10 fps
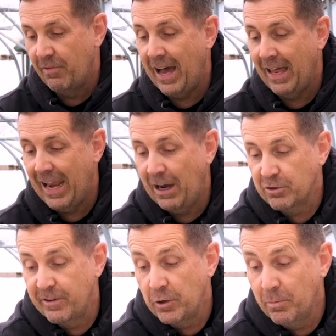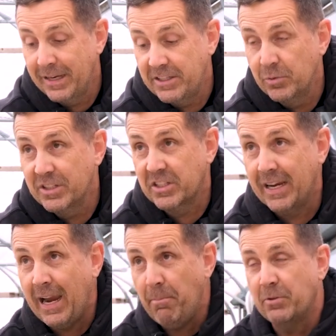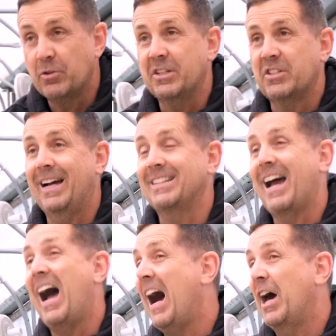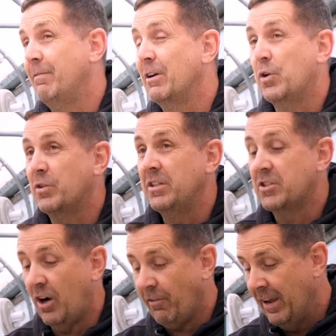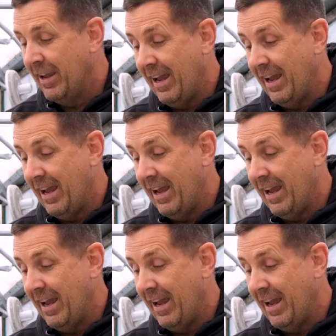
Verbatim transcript: That allows the humidity to escape, so it starts to harden the cuttings off,